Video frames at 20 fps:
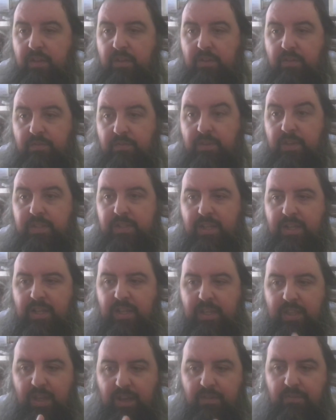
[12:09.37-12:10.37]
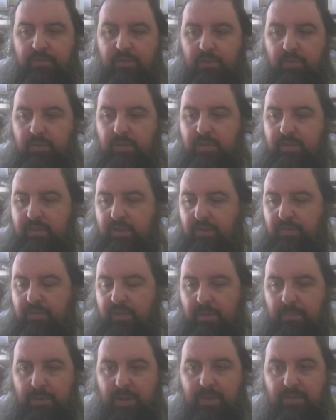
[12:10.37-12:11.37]
physically, they have food and stuff
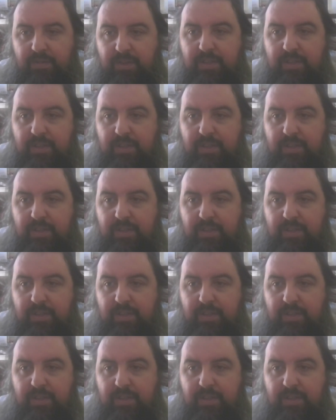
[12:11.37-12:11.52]
there, but if